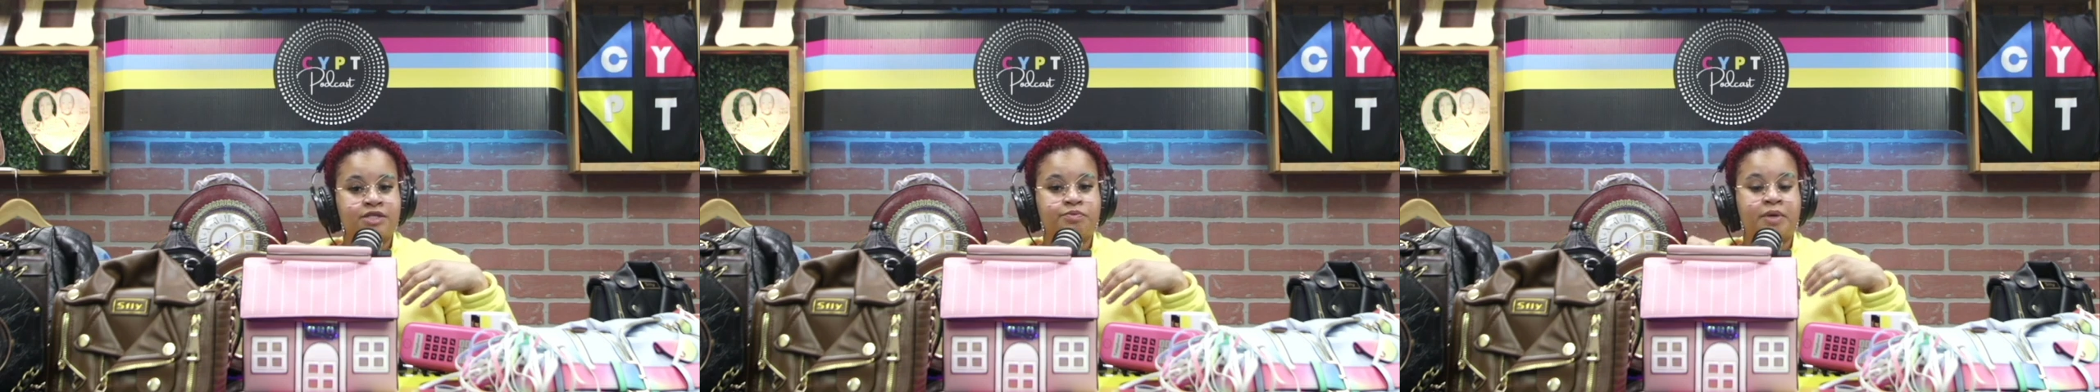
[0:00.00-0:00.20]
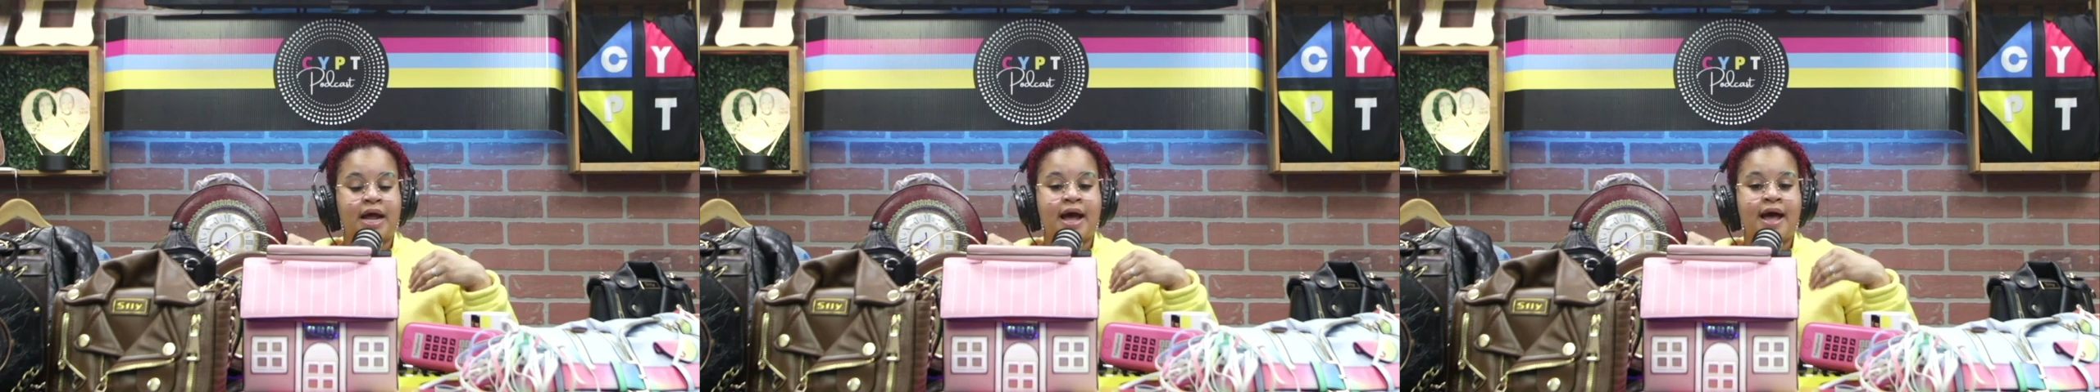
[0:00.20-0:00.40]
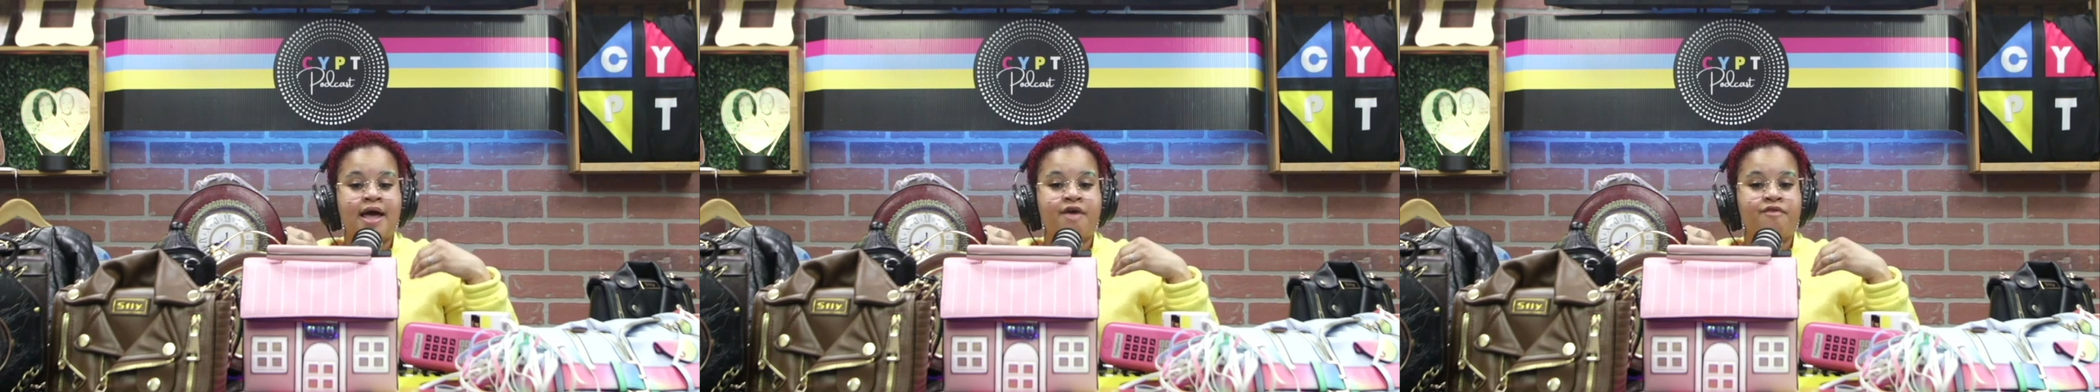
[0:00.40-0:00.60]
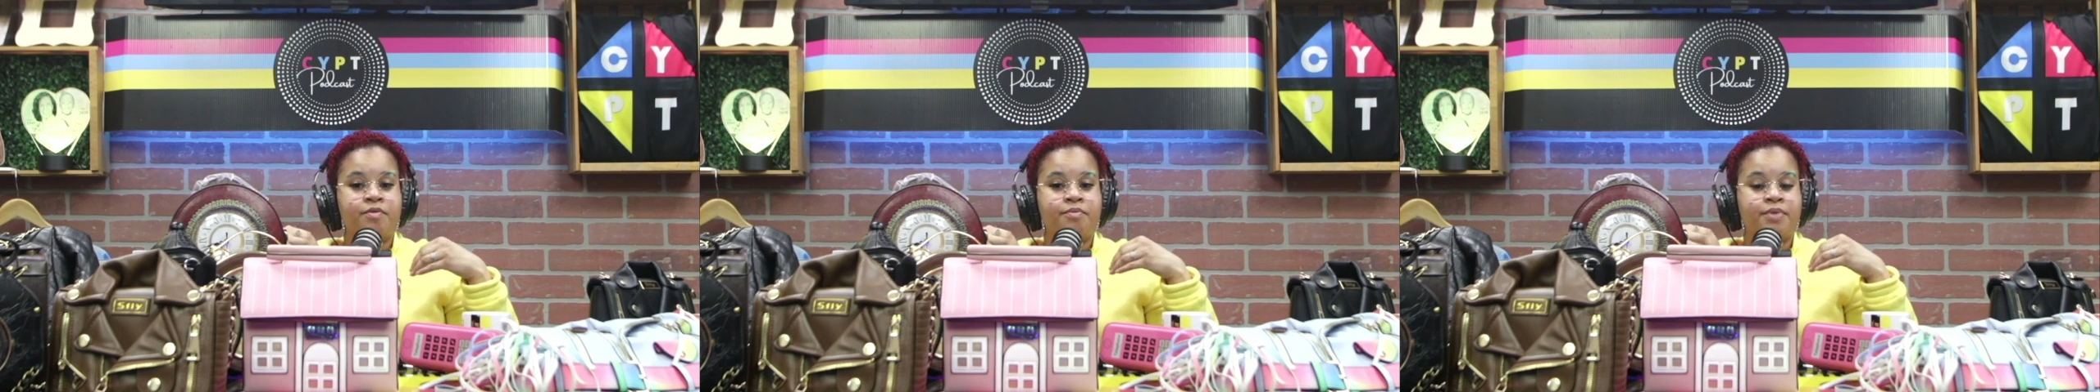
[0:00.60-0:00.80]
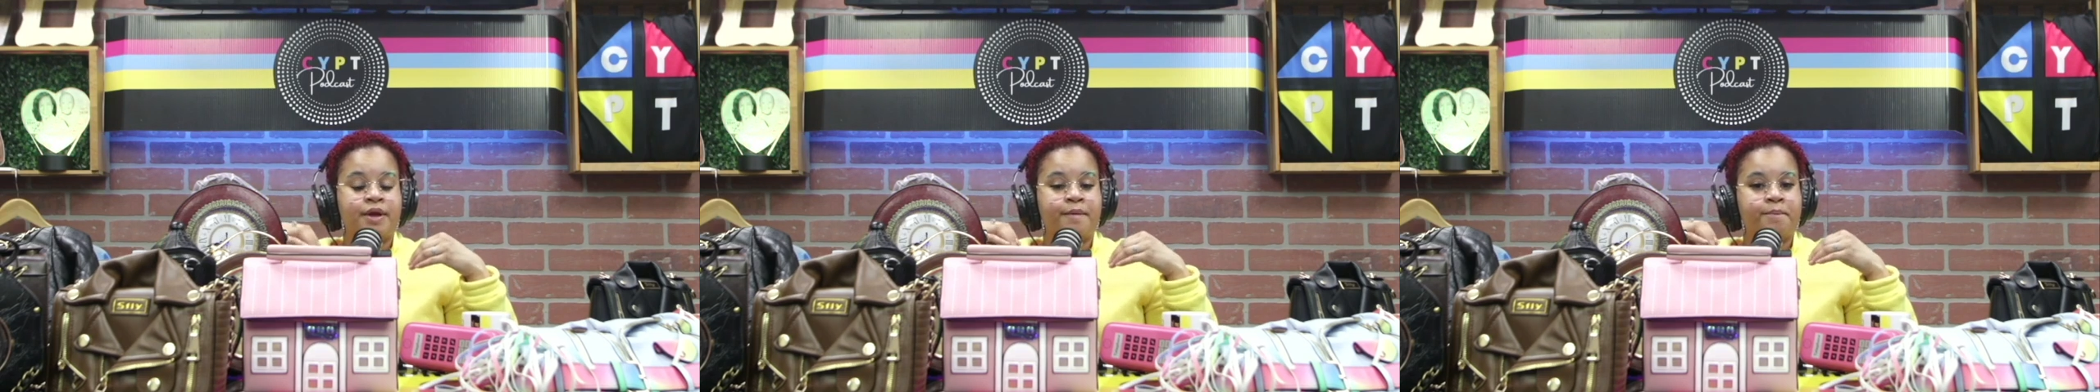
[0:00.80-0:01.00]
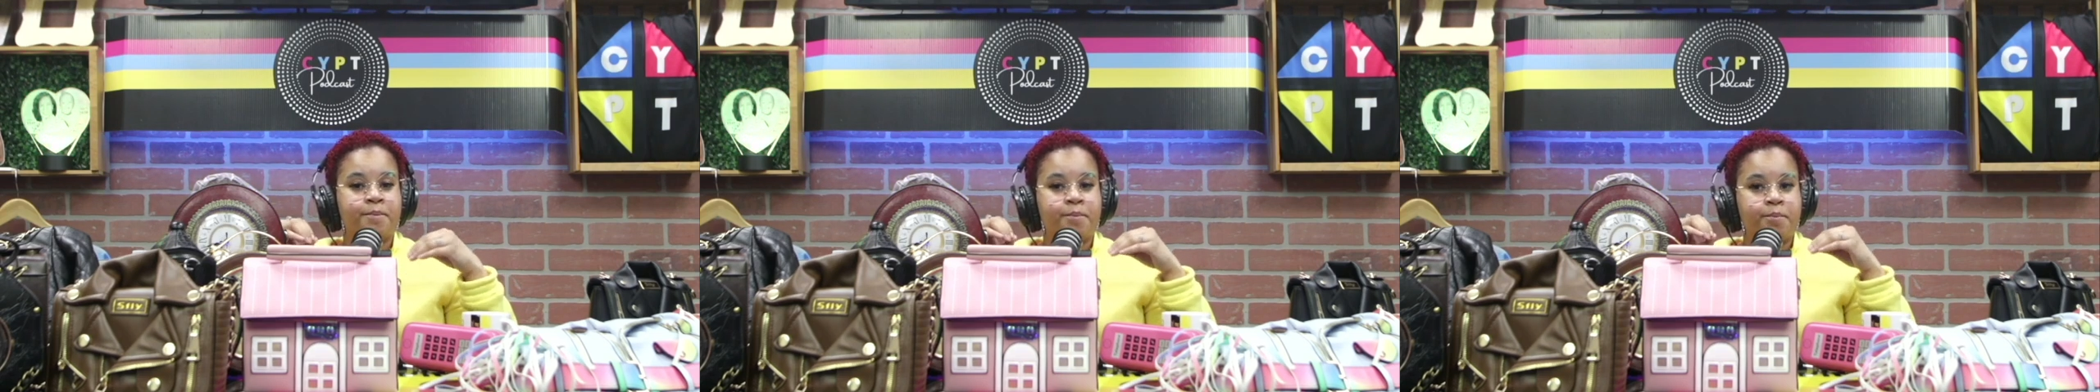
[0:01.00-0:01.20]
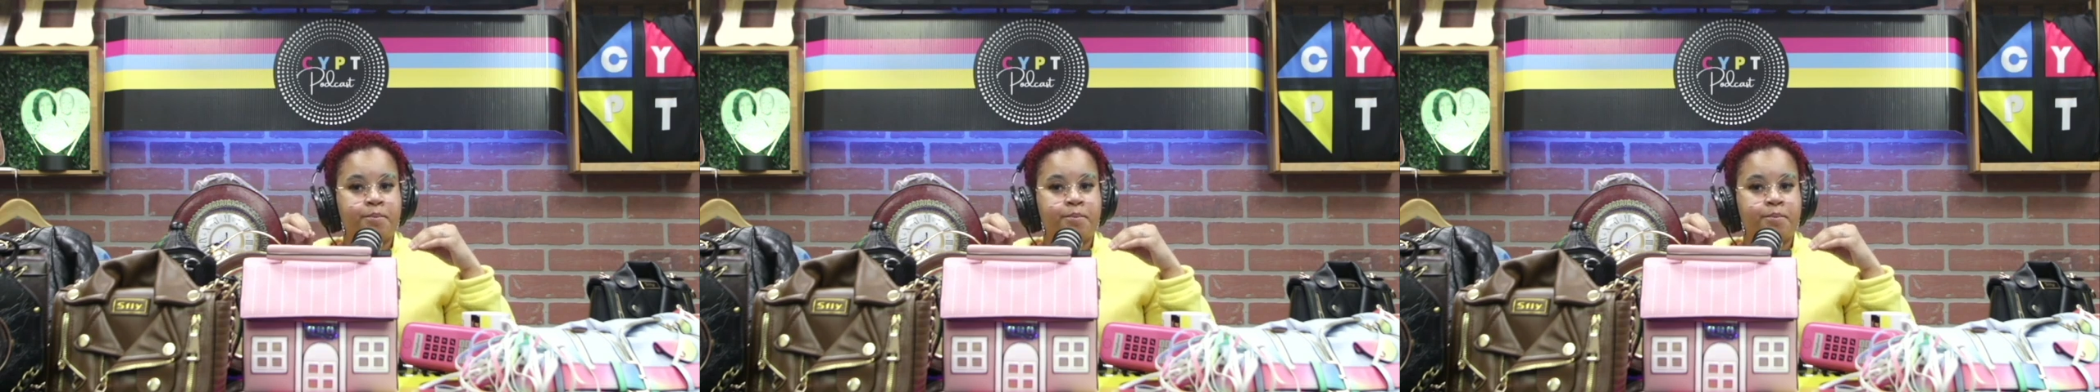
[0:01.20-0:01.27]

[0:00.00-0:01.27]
but I haven't been